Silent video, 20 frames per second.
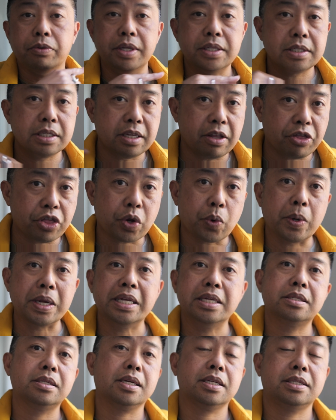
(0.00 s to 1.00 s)
This is a
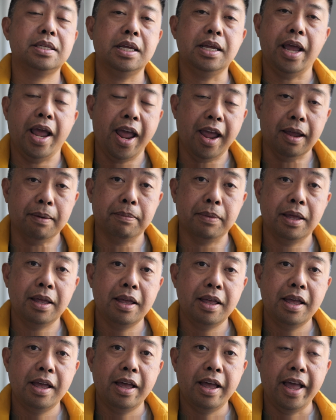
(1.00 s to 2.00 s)
360 game,
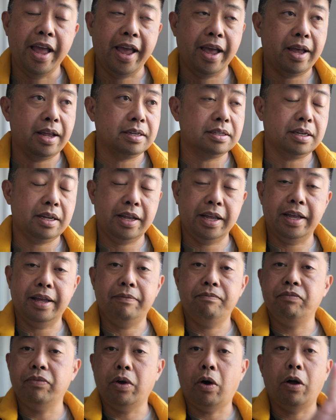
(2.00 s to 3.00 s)
and
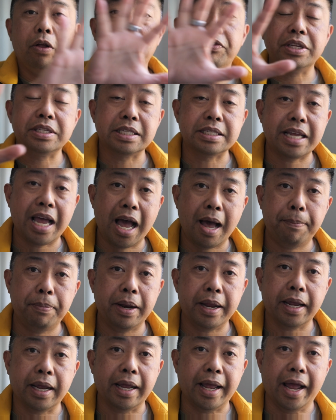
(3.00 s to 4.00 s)
all this is
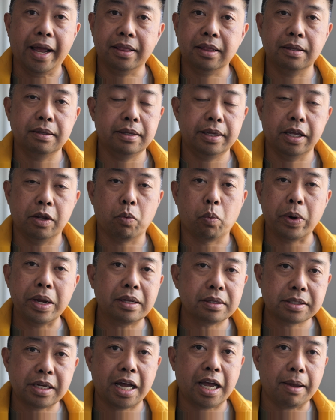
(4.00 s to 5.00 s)
happening in
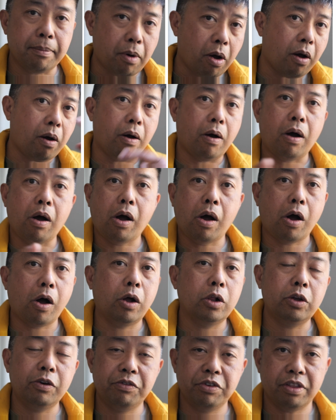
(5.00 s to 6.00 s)
real time
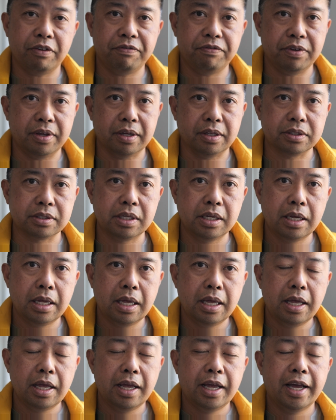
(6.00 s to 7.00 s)
all over the field.
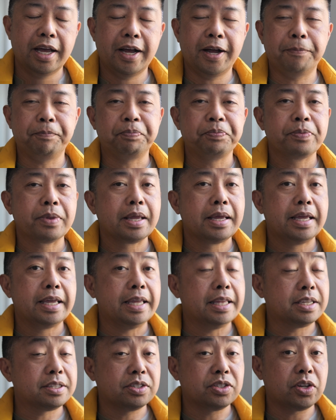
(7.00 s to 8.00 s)

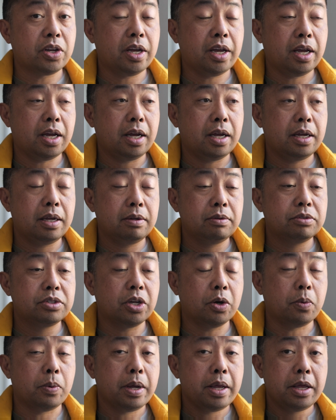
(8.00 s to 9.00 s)

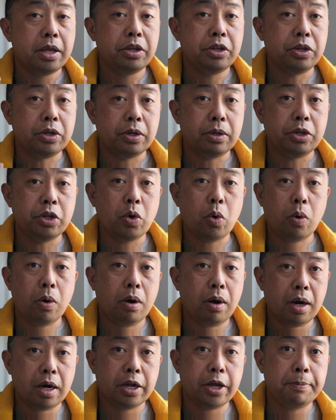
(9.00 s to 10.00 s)
So
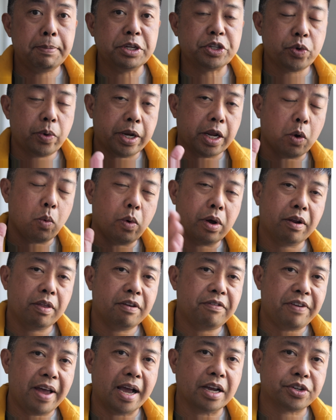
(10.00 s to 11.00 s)
you're going to be joining one of
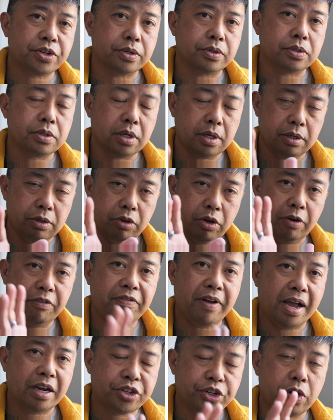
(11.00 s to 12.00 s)
the factions. Your
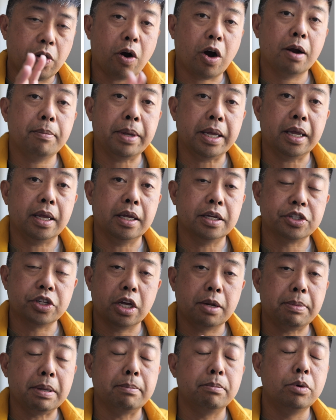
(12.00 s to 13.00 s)
faction army is
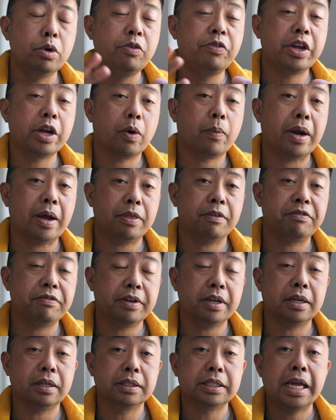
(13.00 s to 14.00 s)
going to be moving around the
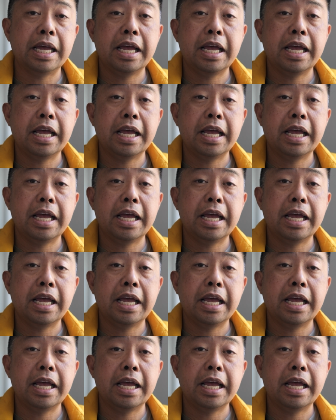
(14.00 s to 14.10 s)
field.